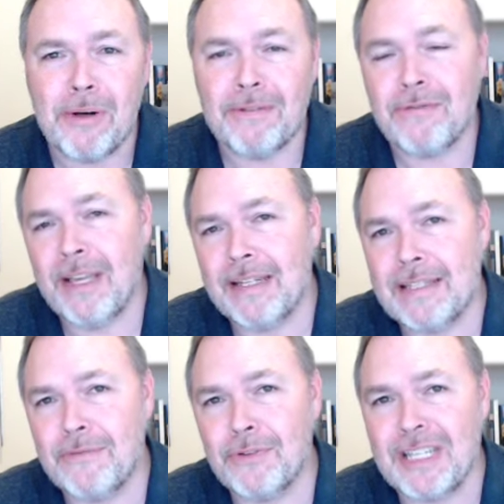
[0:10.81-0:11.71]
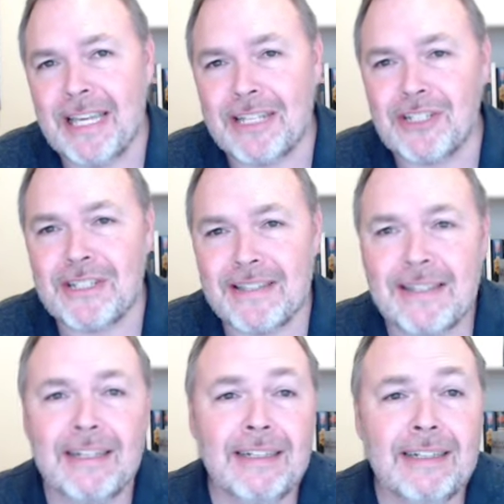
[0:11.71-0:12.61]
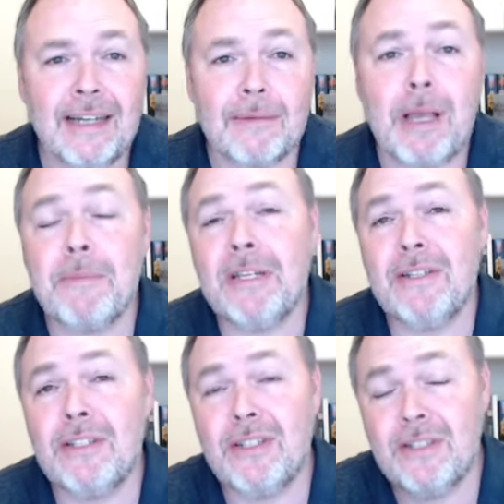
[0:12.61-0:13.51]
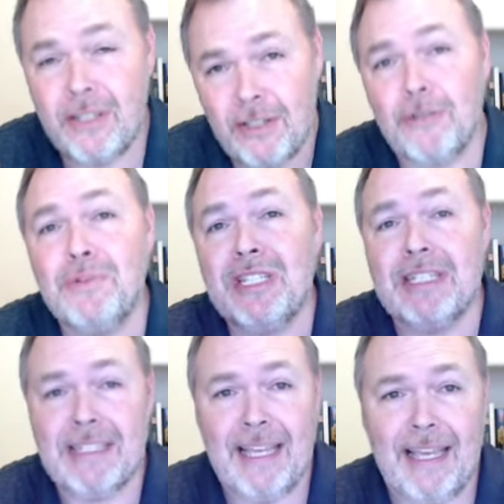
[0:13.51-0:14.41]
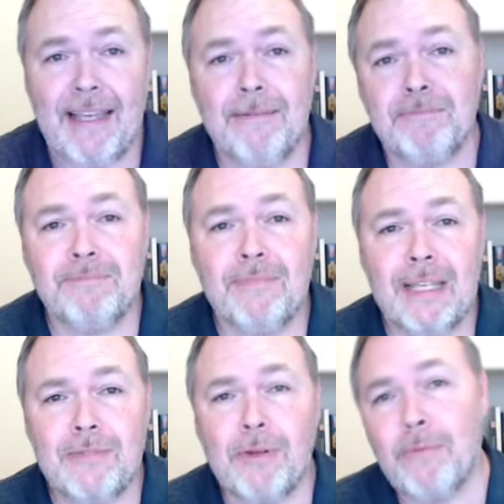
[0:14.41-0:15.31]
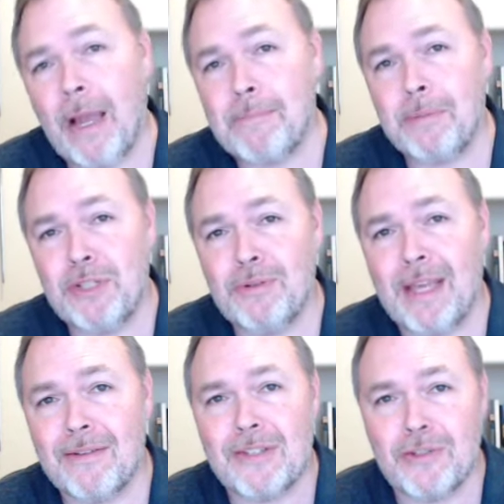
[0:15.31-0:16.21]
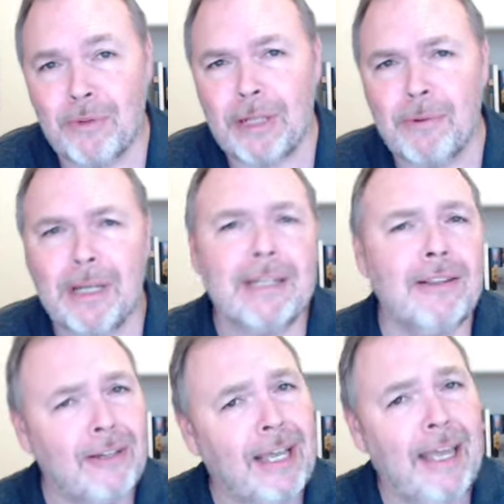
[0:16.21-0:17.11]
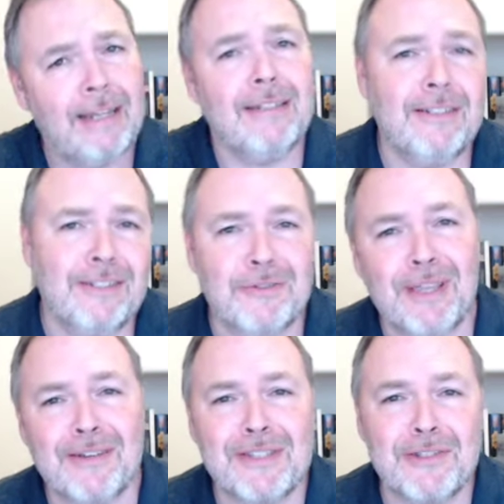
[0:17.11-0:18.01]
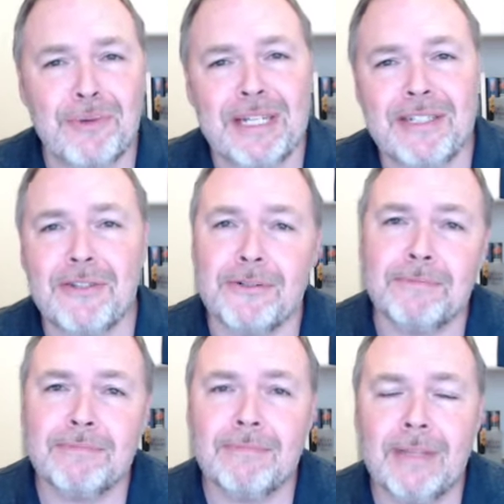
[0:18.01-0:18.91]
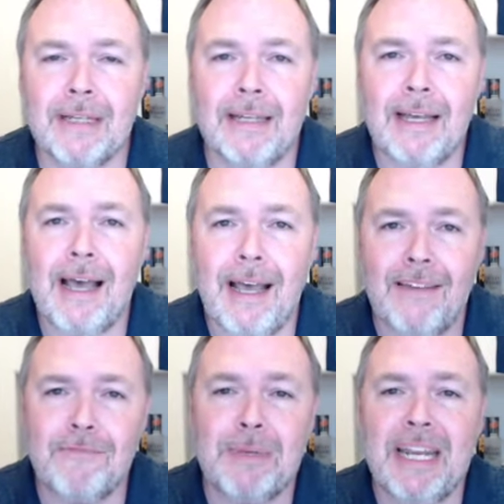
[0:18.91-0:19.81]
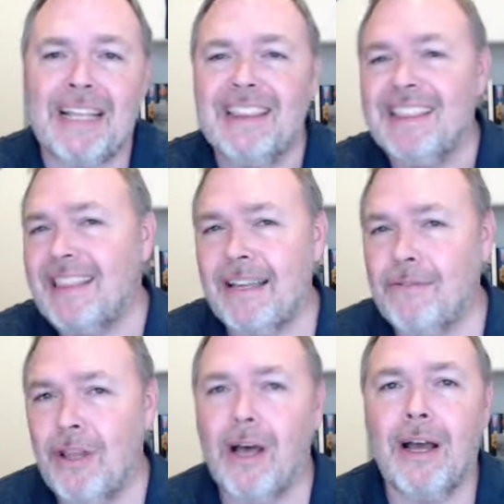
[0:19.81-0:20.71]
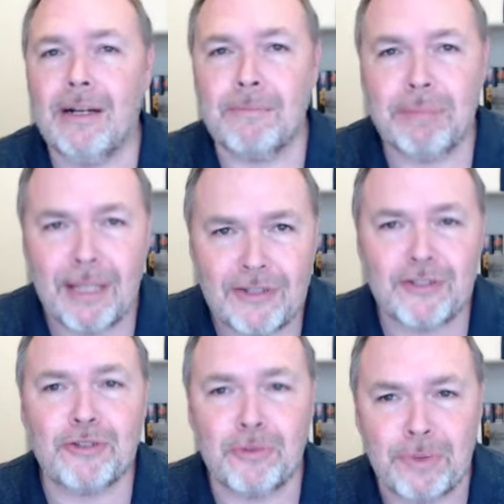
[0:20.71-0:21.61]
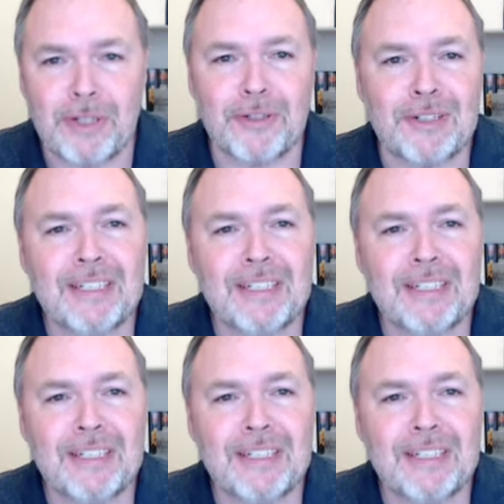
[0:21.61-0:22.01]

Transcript: of Fantasy for the Ages. I'm coming to you today as we wrap up 2021 and look ahead to 2022. I've been a lifelong pleasure reader,